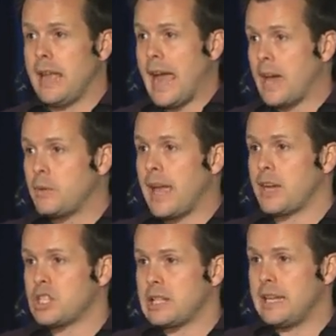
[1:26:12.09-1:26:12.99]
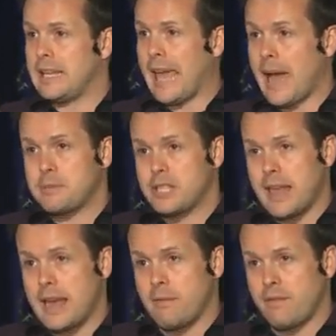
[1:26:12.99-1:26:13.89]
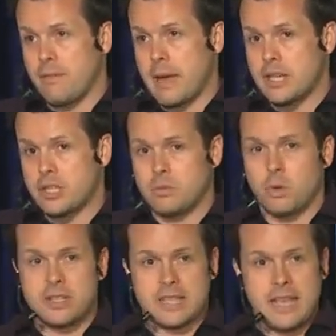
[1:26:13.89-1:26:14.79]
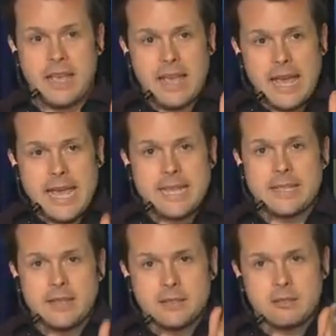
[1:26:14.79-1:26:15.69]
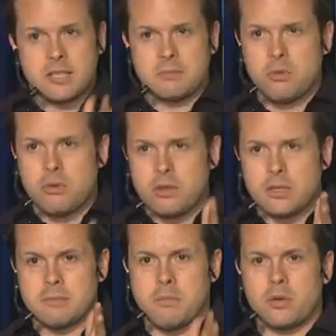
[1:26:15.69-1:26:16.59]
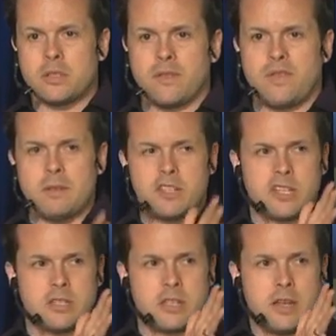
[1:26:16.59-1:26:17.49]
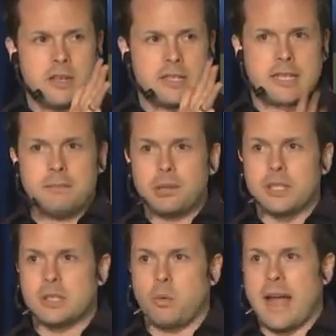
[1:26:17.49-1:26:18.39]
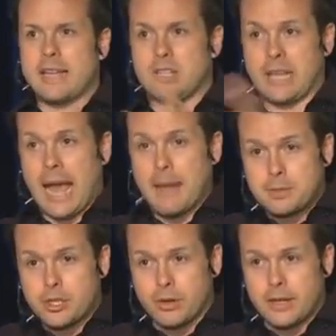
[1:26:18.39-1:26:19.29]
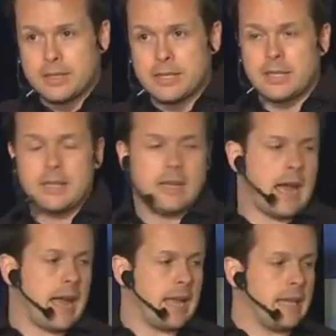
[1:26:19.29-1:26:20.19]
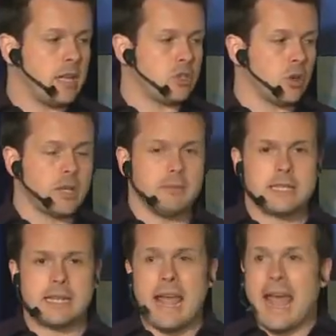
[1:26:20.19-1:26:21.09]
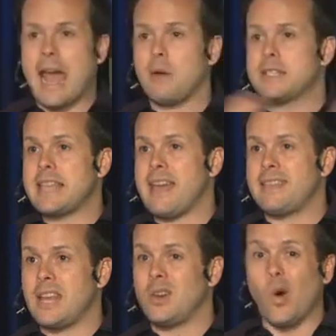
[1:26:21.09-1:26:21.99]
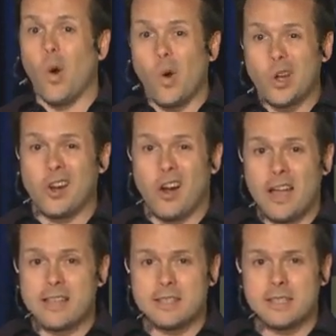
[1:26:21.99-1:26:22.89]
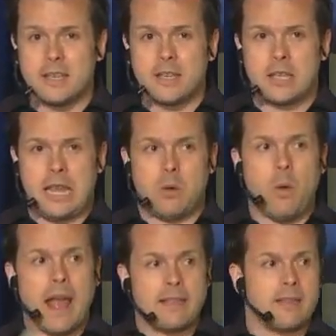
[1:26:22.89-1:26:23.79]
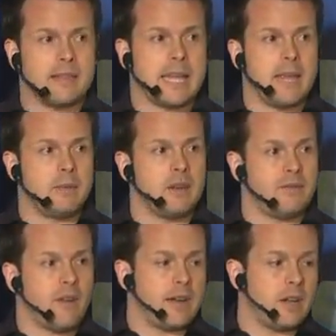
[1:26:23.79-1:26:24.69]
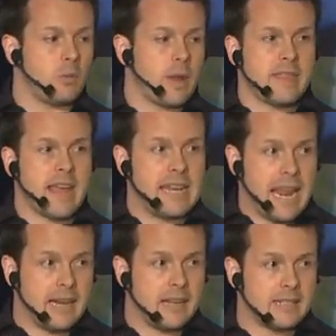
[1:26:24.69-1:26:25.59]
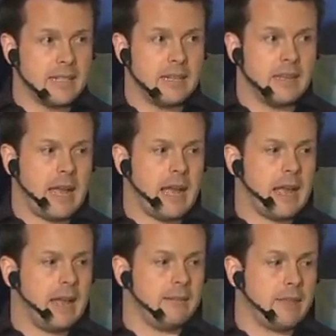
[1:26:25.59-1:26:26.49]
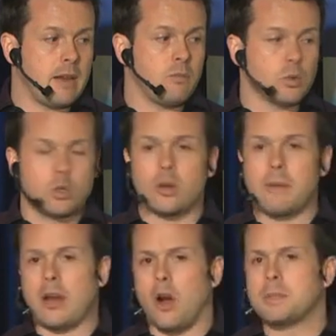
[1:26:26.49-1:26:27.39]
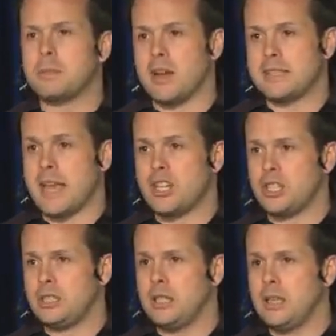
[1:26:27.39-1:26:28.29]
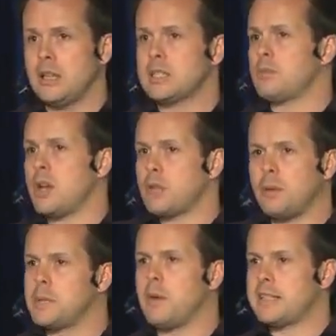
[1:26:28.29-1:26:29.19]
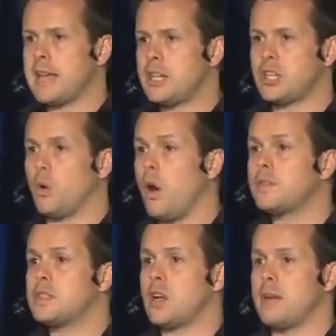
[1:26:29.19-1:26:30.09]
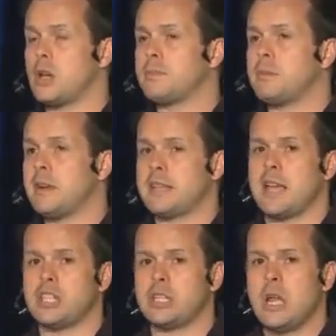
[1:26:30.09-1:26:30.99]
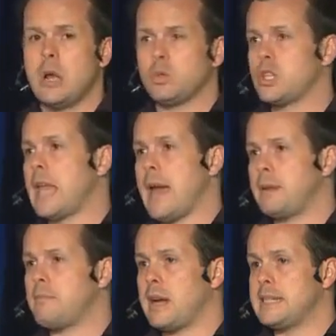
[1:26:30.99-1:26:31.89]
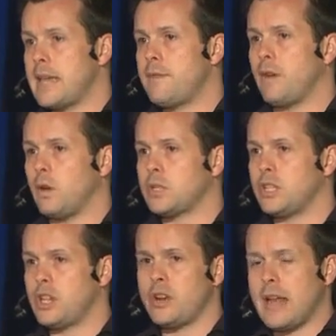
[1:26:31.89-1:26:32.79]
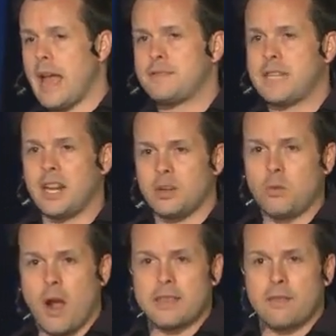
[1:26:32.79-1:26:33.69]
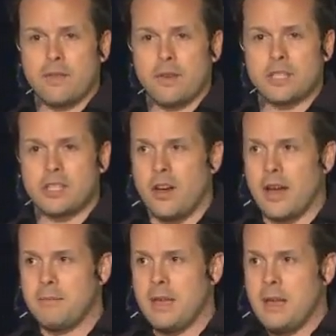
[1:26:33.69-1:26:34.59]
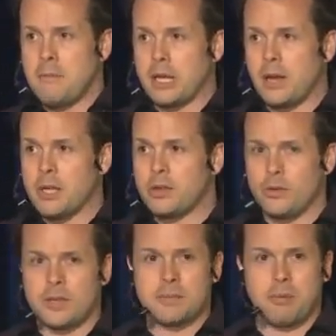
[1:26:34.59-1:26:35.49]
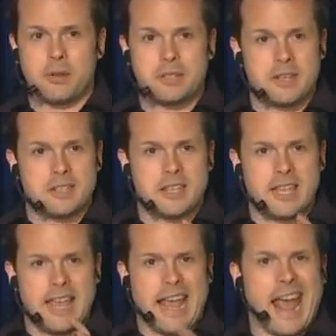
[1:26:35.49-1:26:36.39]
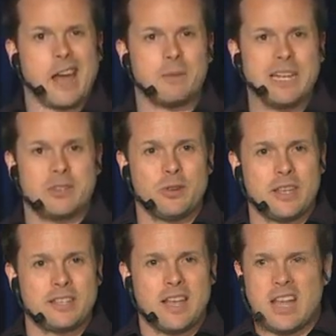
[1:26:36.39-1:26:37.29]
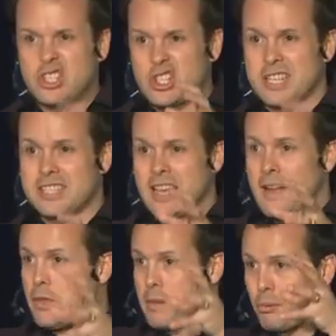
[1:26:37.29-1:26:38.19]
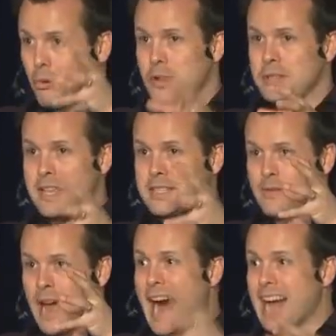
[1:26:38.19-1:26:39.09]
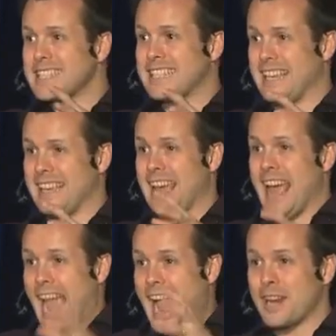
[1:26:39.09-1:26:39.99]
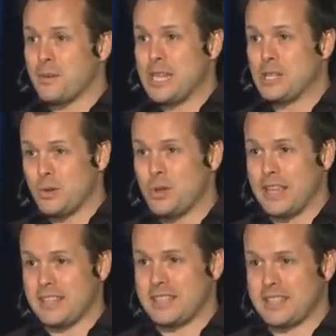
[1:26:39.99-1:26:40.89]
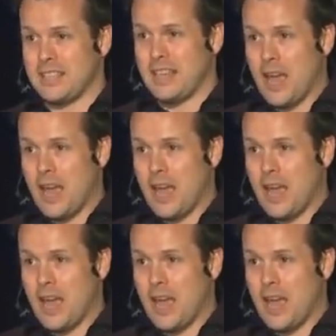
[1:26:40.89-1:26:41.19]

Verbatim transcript: How do we actually capture that information? What is the easiest, smoothest, most efficient, simplest way to capture it uh, and get it documented? How is that then organized in a way that the team can find it when they need it? Uh, then we'll talk about optimization. Sometimes optimization, or oftentimes optimization, will just happen by default. You don't have to get it right the first time. By going through this process and thinking, how do we do this? Just the process of asking, how do we do this?